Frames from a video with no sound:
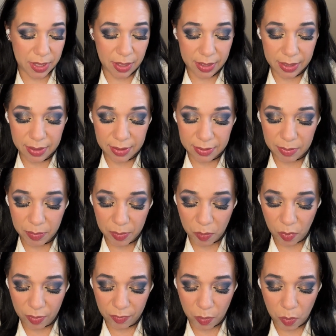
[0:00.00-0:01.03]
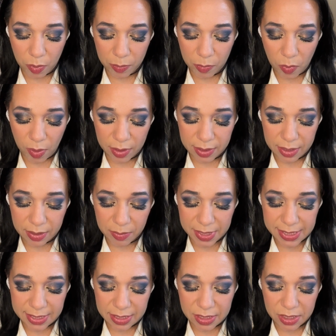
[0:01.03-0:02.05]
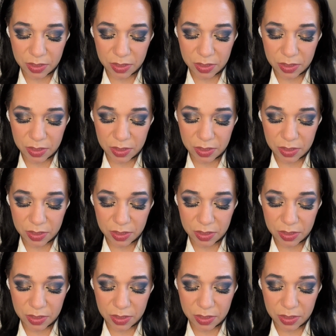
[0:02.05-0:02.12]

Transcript: I get a little bit more of a warm quality to my skin,